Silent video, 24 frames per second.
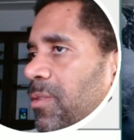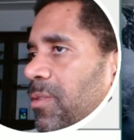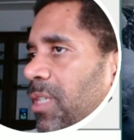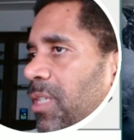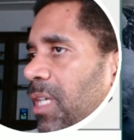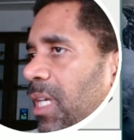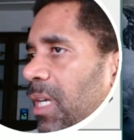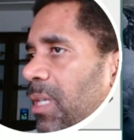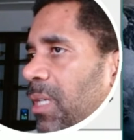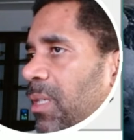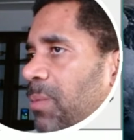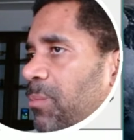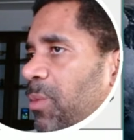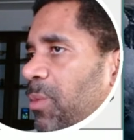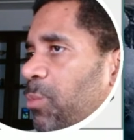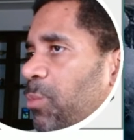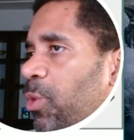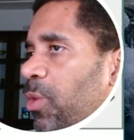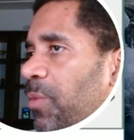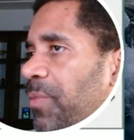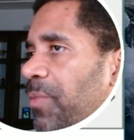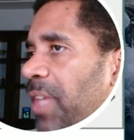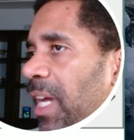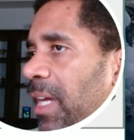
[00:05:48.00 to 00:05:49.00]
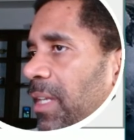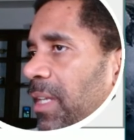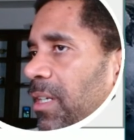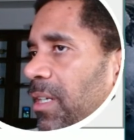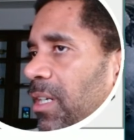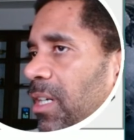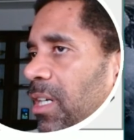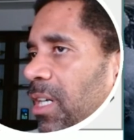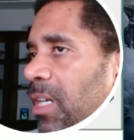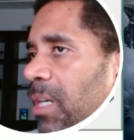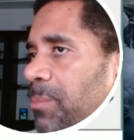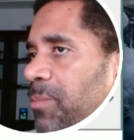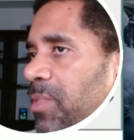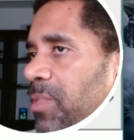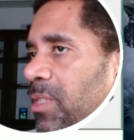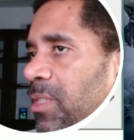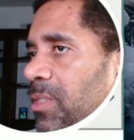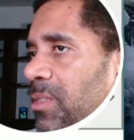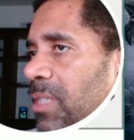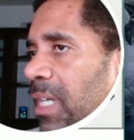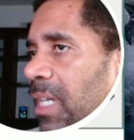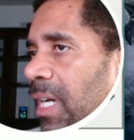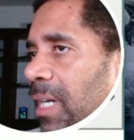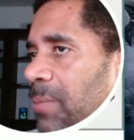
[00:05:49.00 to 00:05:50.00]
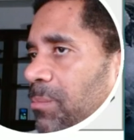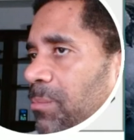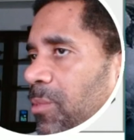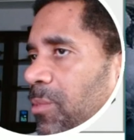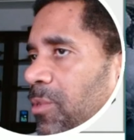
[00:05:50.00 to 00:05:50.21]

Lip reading: and I'm gonna move that up to the top.